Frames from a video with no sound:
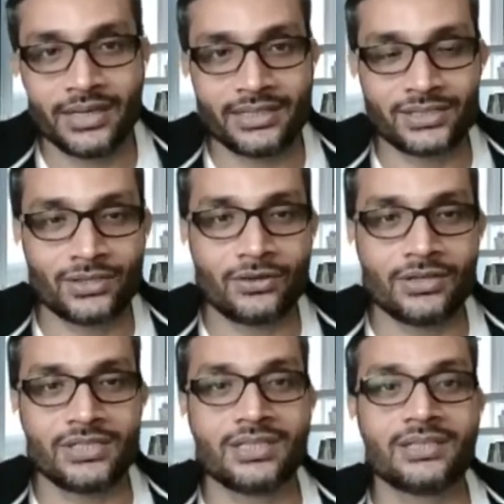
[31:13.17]
it's
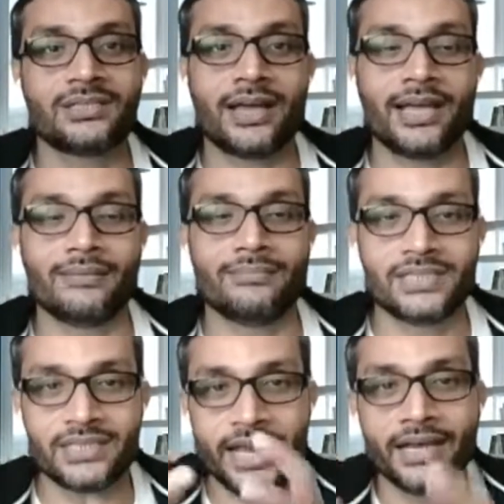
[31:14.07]
not just I am
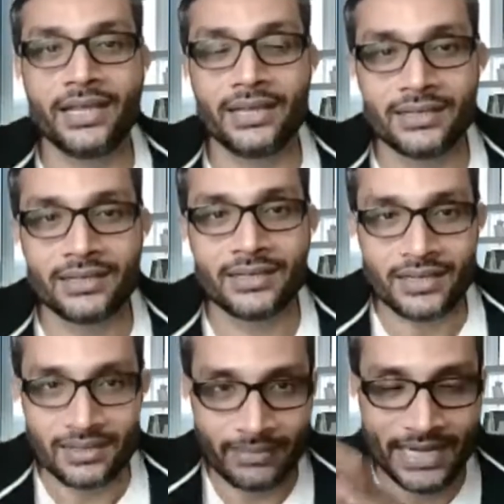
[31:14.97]
sharing
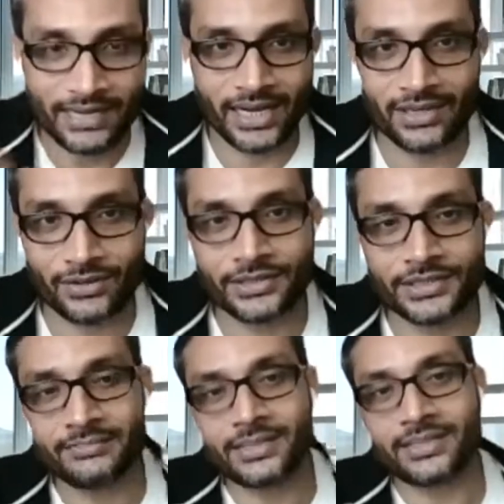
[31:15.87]
my
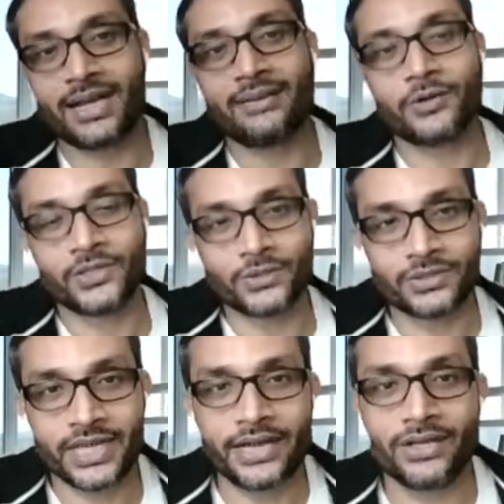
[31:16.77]
technology, but I am
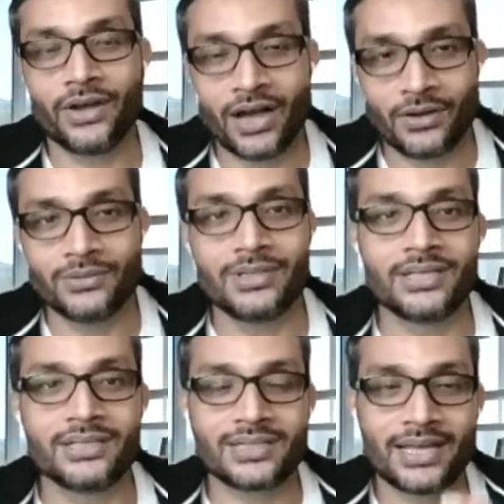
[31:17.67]
also sharing how
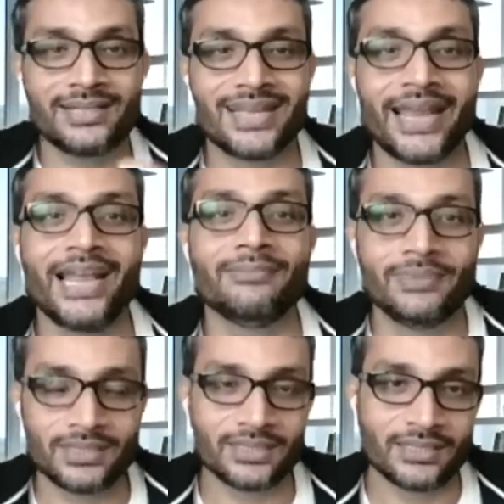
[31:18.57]
this has
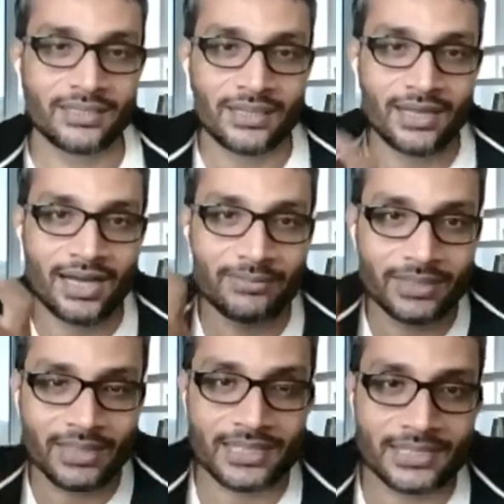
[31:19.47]
helped
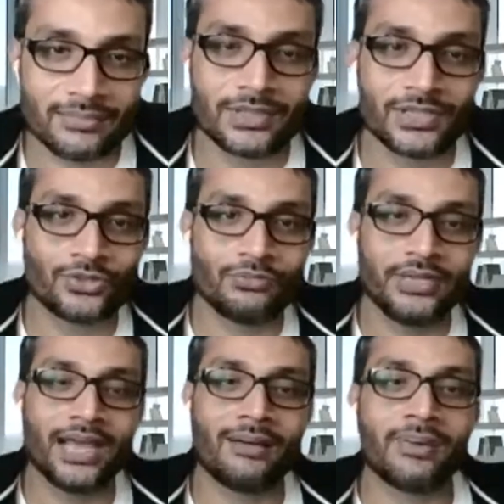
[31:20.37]
our customers. So
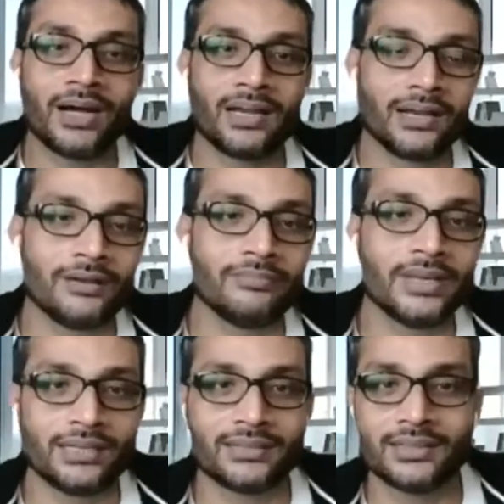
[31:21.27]
we have partnered
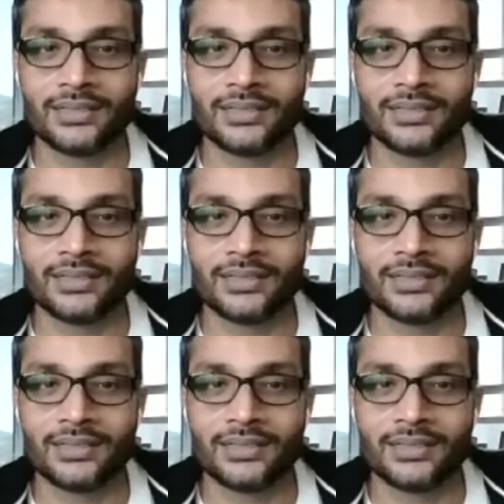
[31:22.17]
with